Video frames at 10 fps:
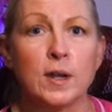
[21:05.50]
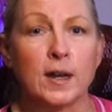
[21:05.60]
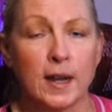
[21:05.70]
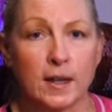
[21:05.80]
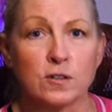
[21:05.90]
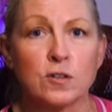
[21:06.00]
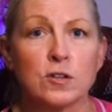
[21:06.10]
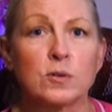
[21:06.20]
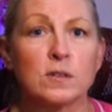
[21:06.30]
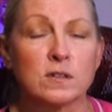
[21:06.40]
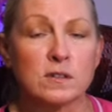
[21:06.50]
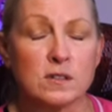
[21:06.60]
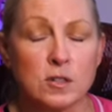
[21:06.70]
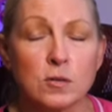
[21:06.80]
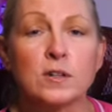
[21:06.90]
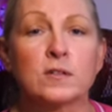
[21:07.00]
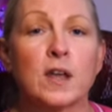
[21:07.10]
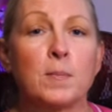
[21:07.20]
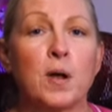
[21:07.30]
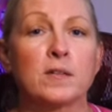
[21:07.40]
and answer you as soon as
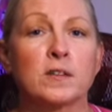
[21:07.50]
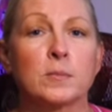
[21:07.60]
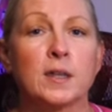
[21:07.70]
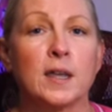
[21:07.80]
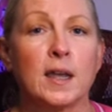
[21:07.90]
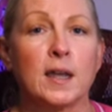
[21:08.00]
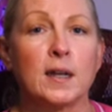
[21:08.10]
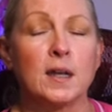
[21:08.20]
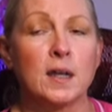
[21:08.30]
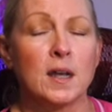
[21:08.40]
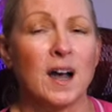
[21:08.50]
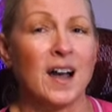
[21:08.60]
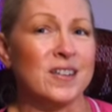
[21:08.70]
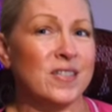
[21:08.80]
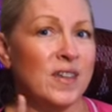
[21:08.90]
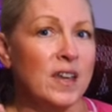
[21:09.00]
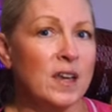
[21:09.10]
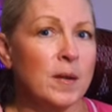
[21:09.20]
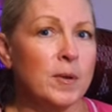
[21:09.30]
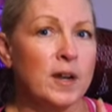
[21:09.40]
I possibly can. I think
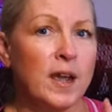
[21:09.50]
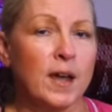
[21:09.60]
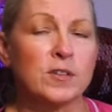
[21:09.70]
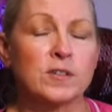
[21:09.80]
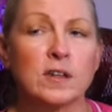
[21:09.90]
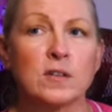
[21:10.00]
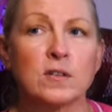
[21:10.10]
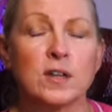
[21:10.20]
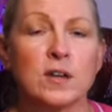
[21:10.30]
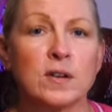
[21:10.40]
I'm going to have a signal here